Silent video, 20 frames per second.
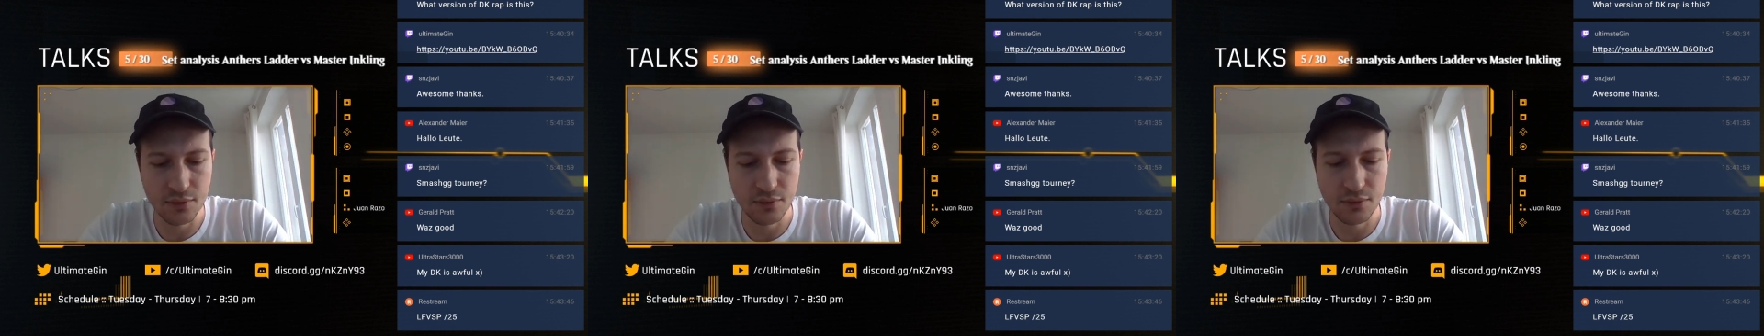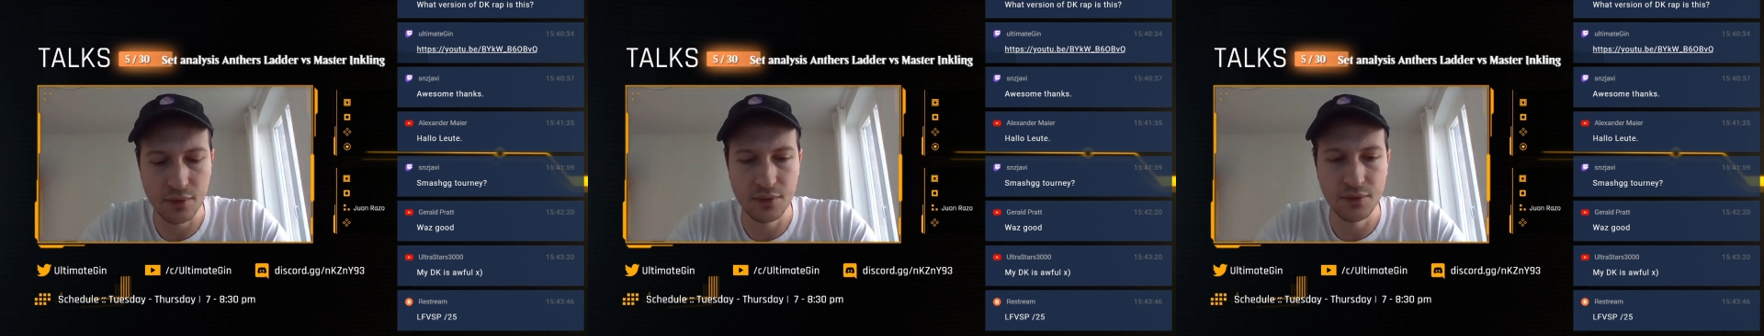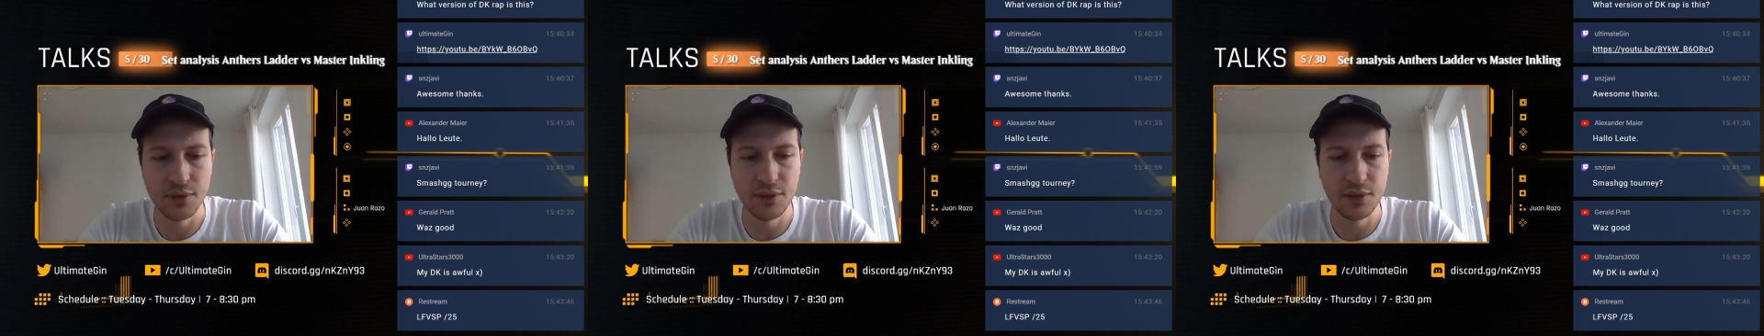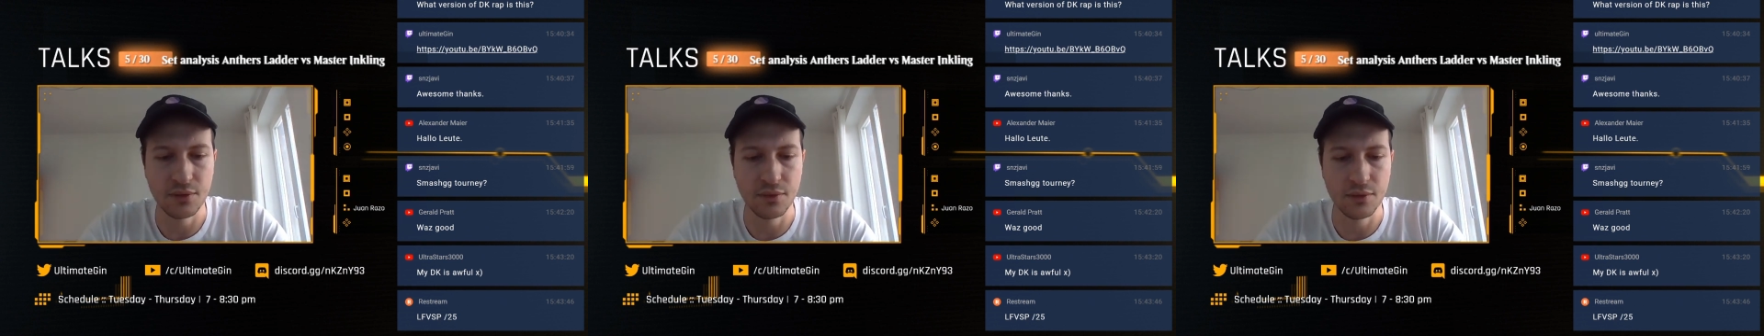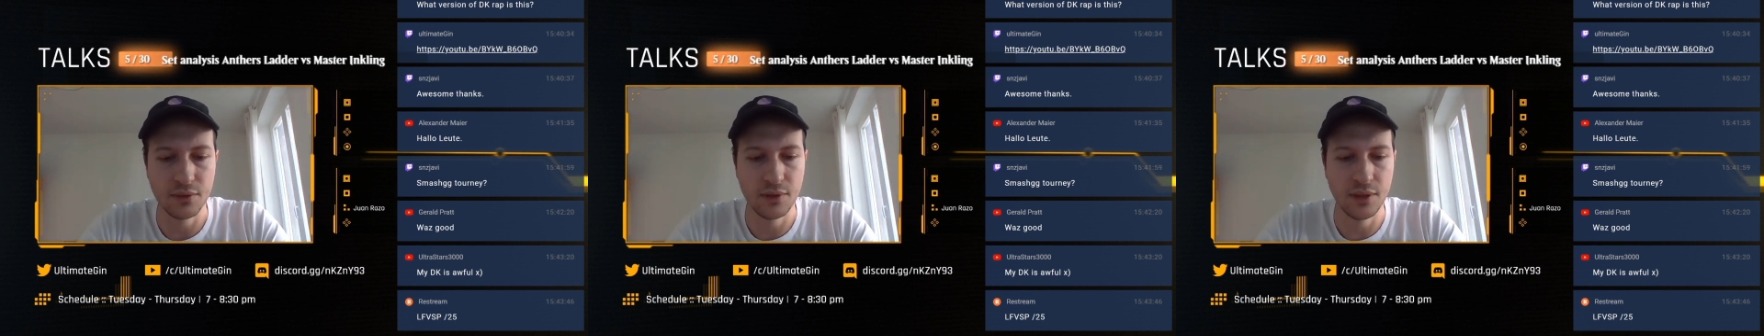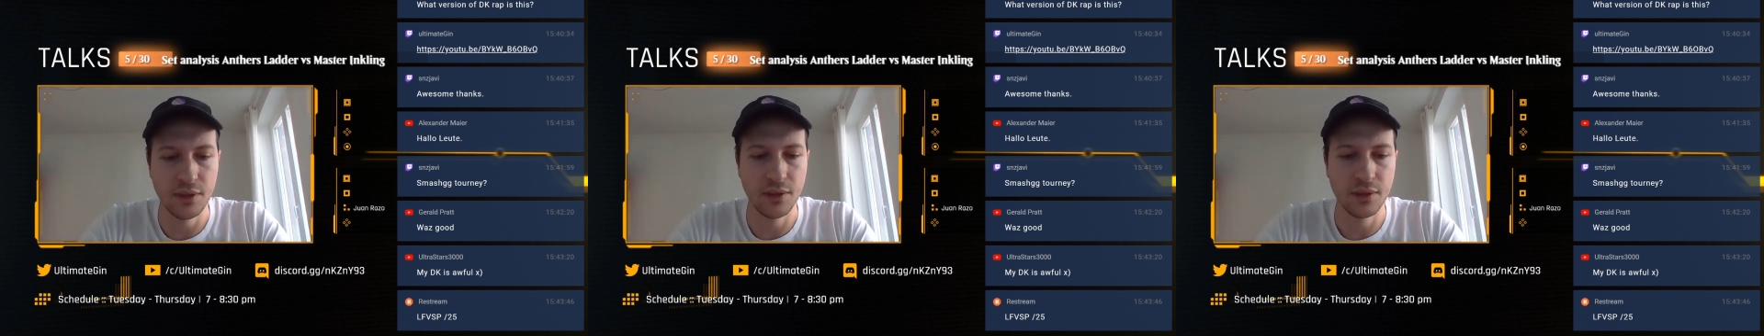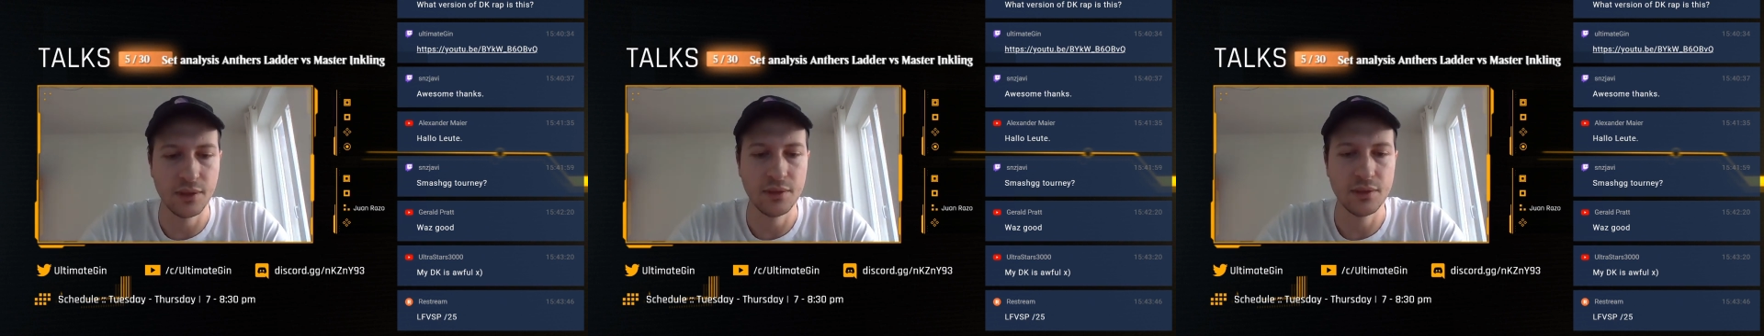what a Discord
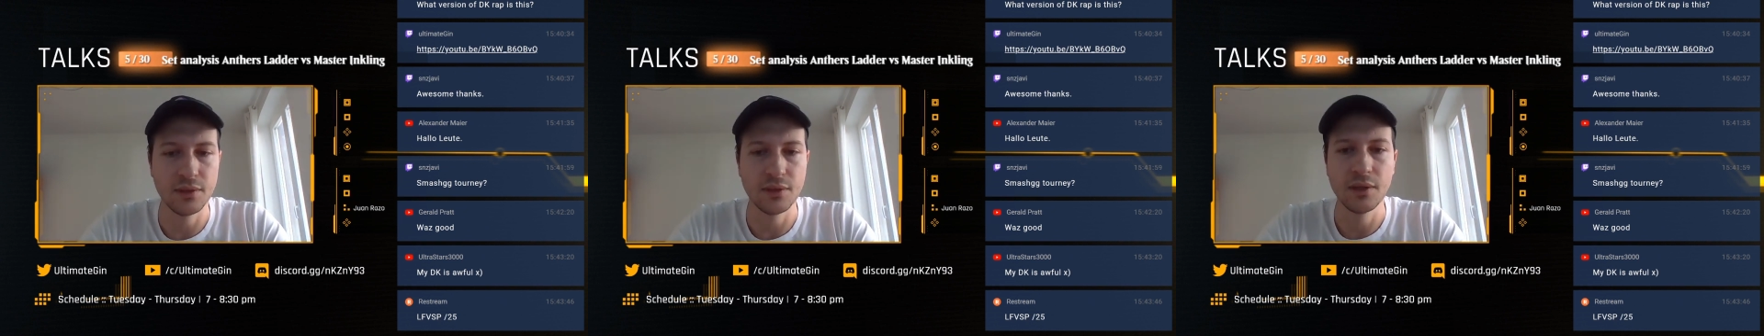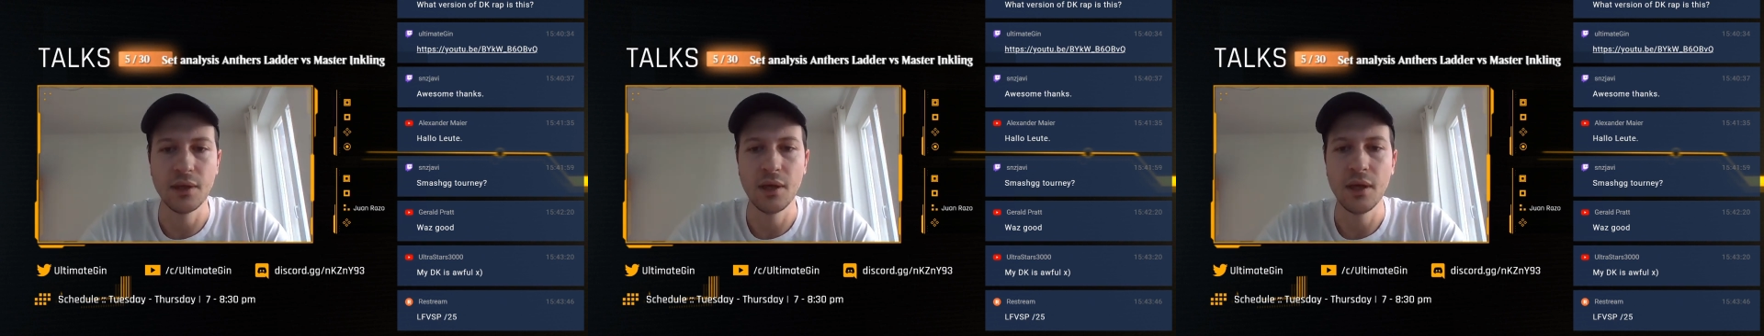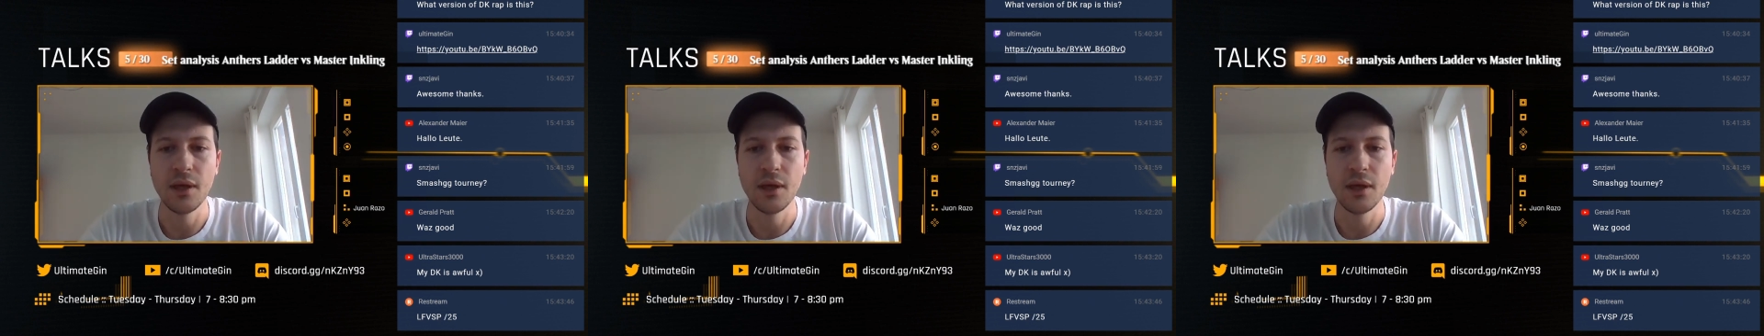link is.